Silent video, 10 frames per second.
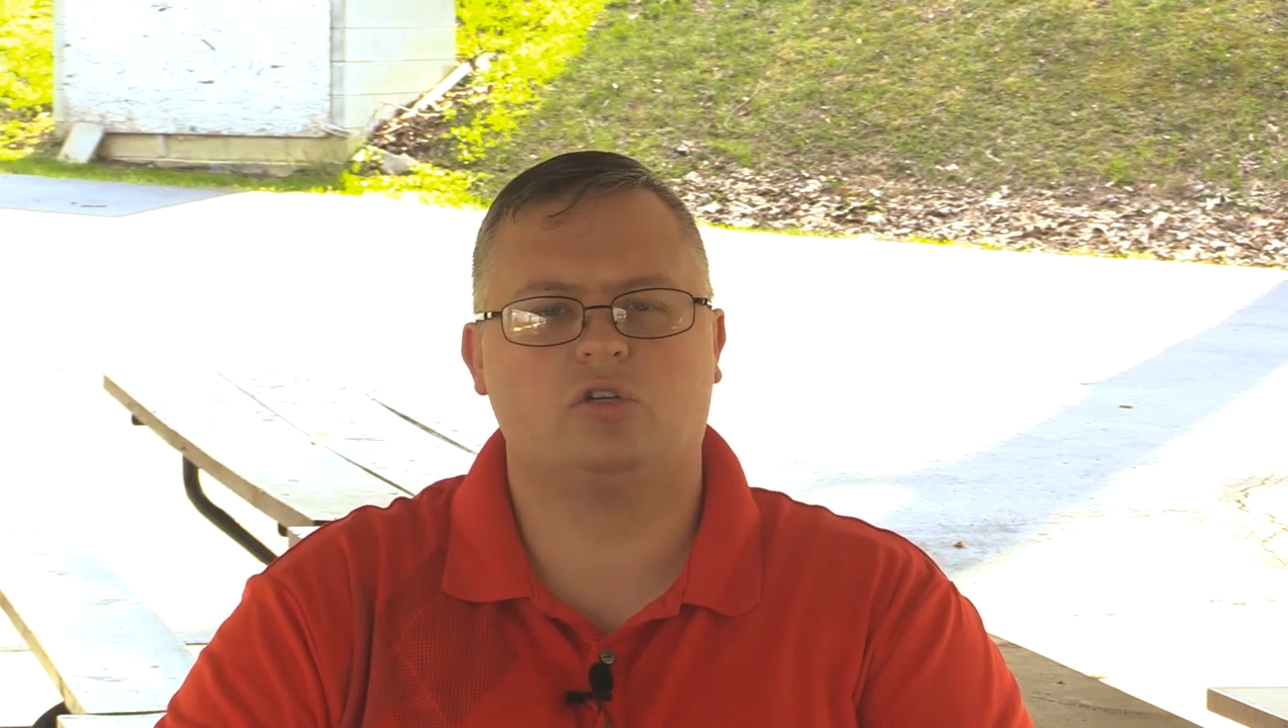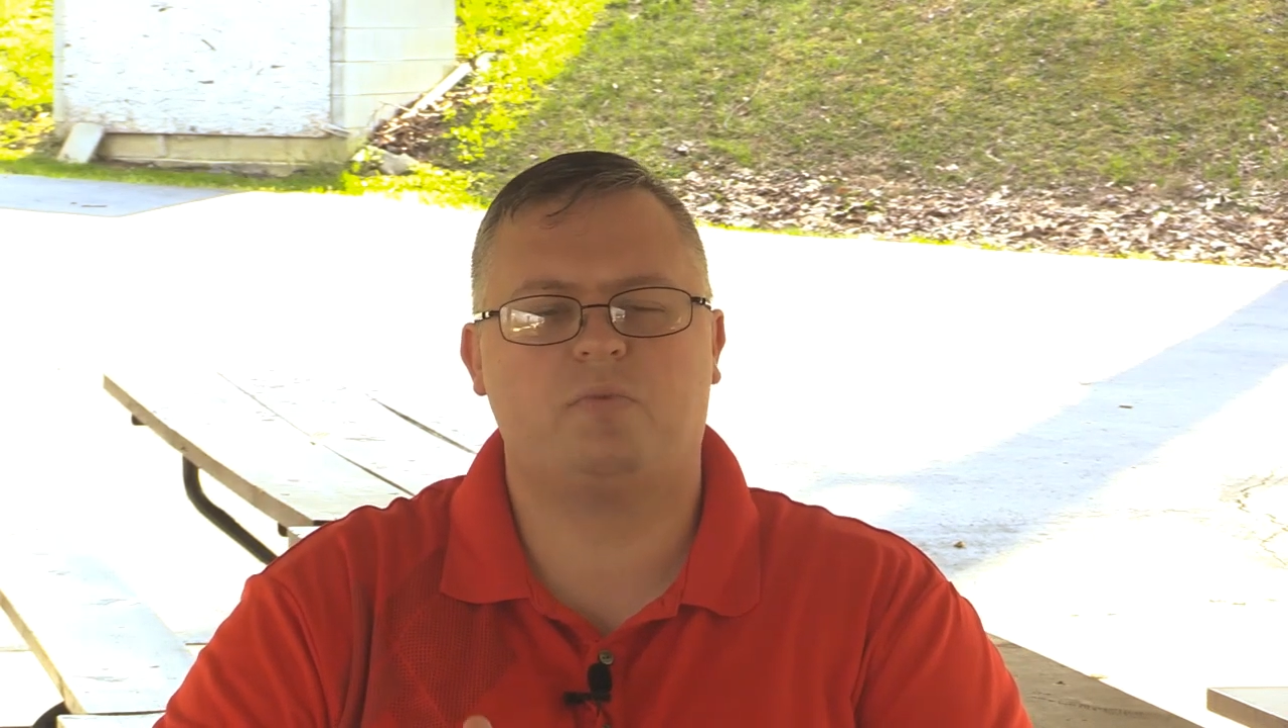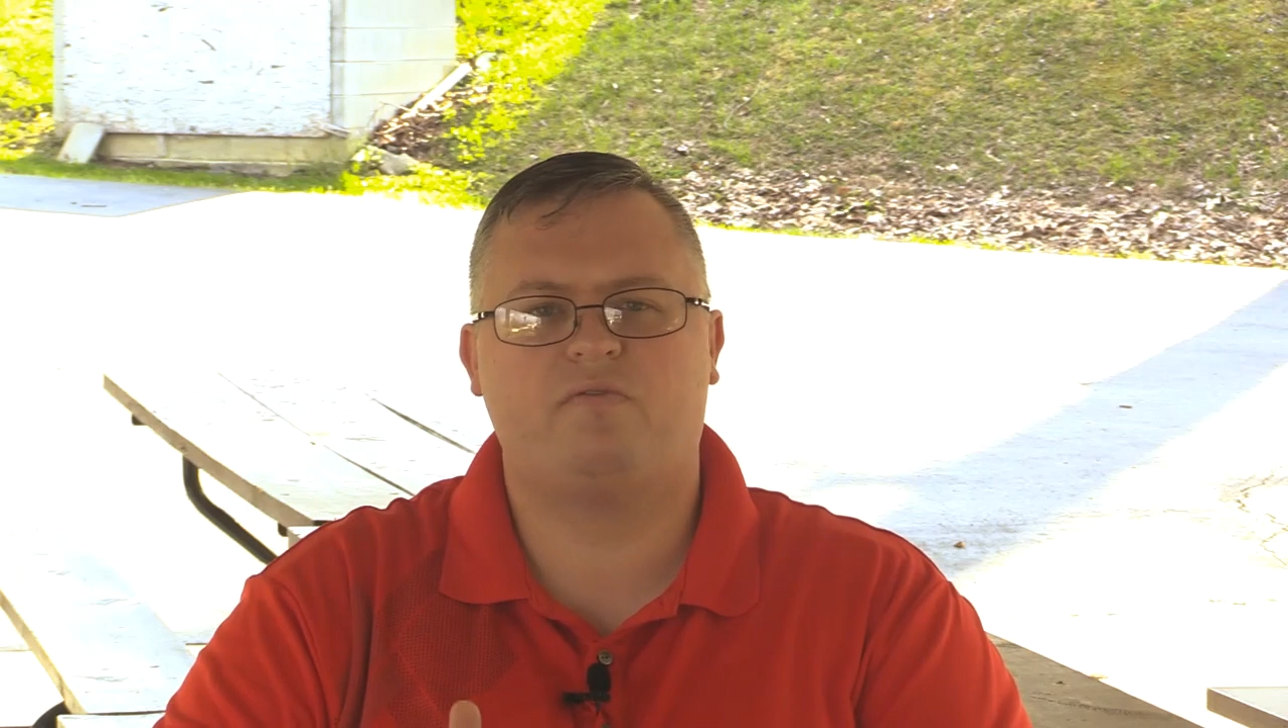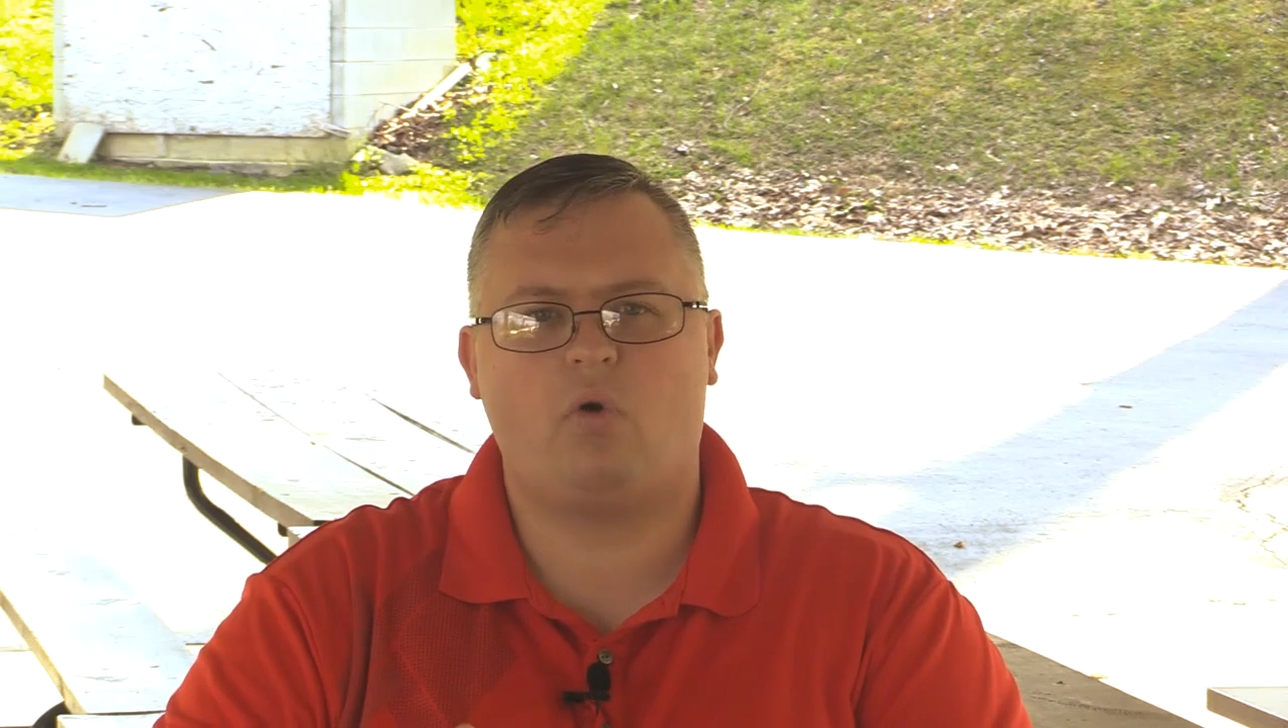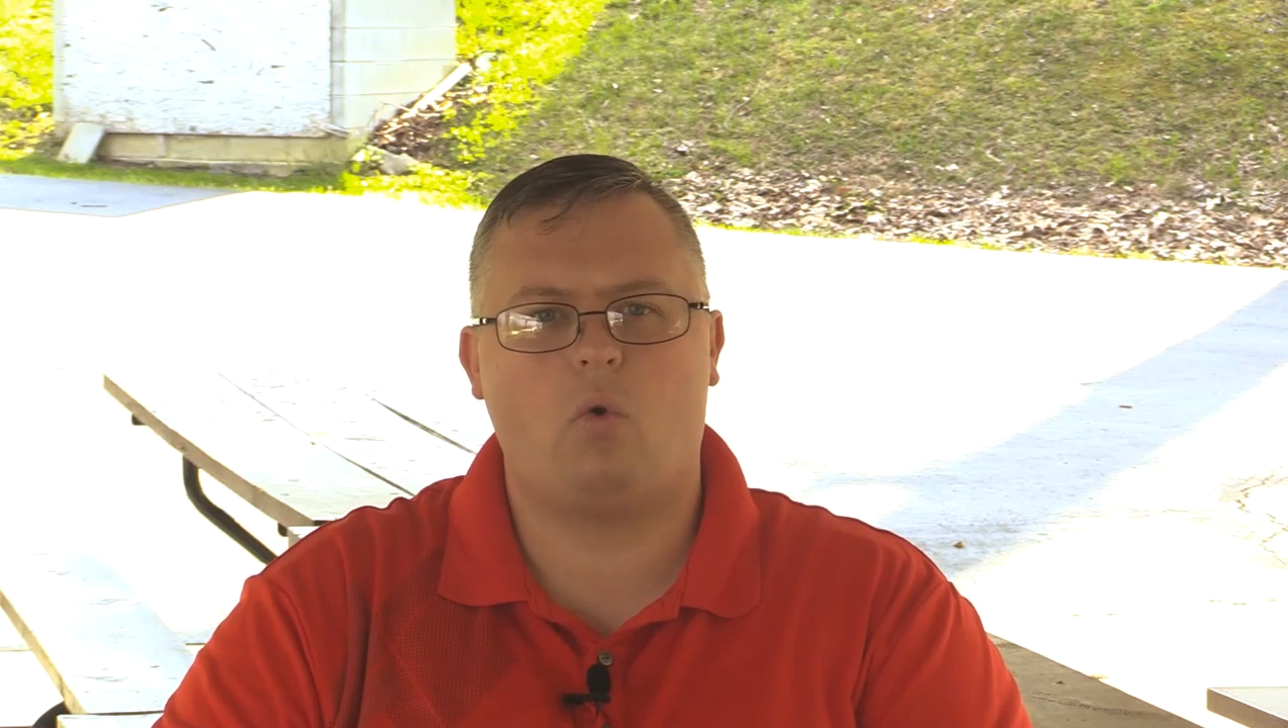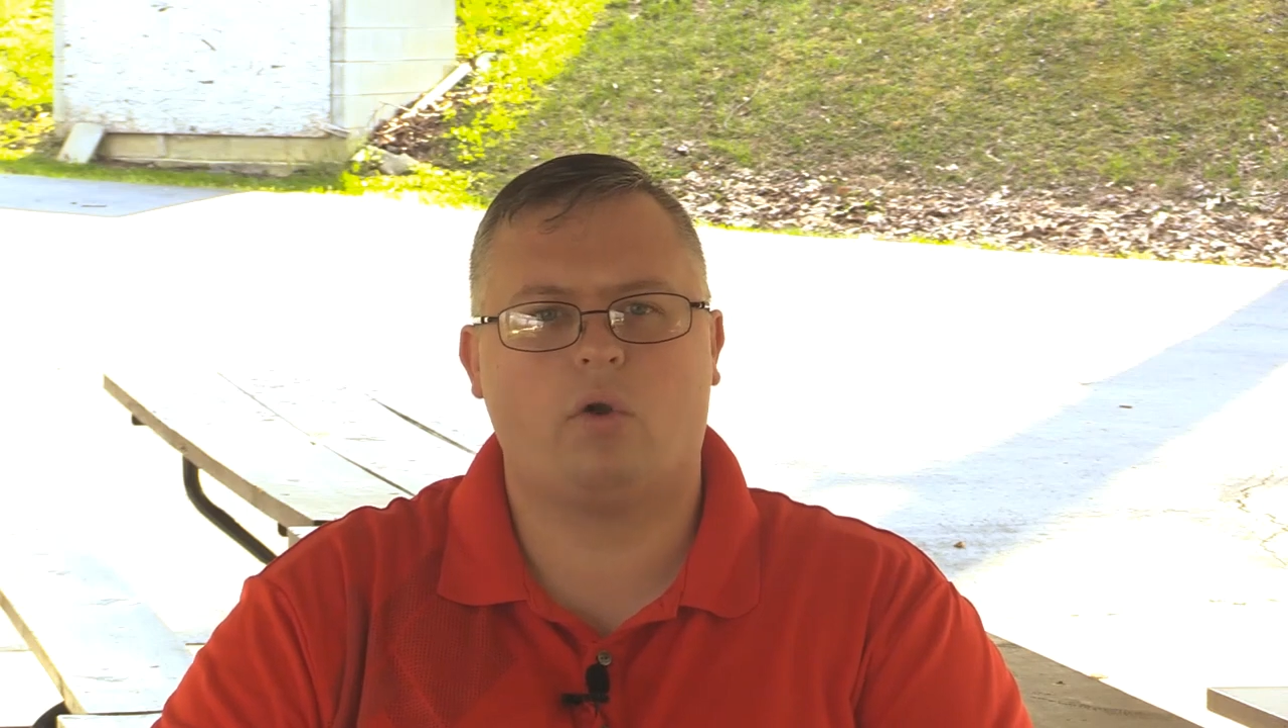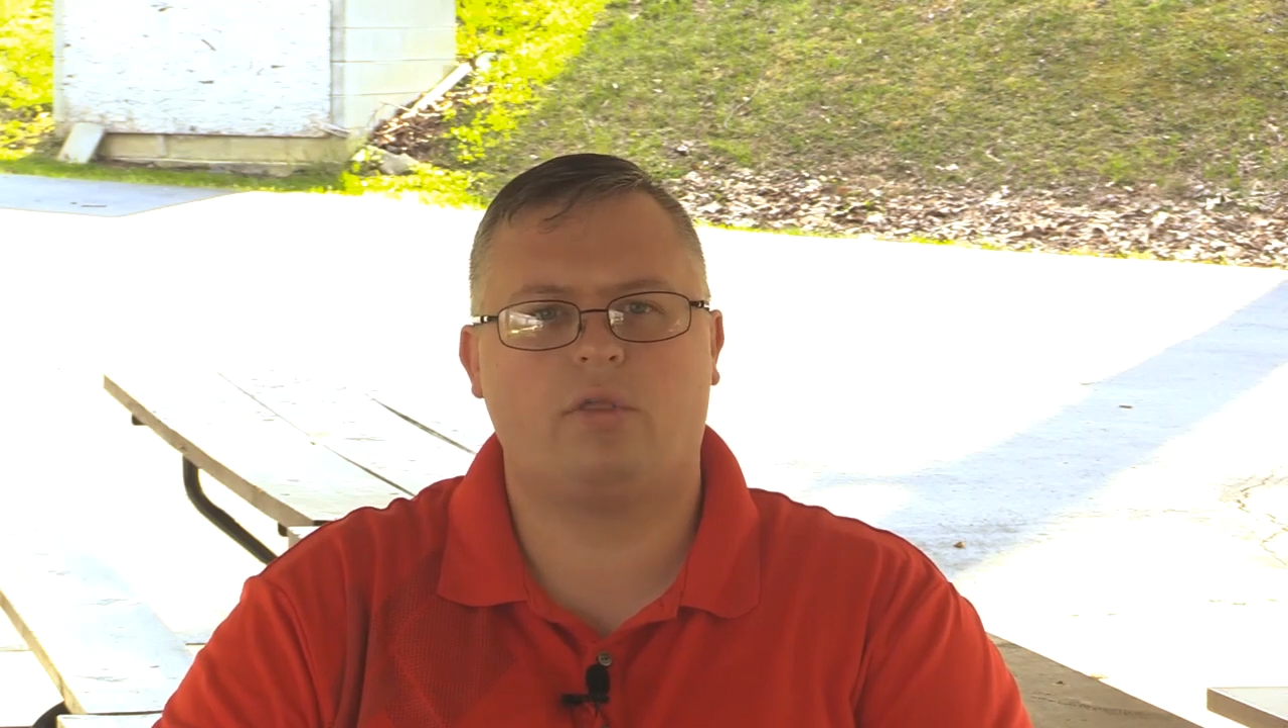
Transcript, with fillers: before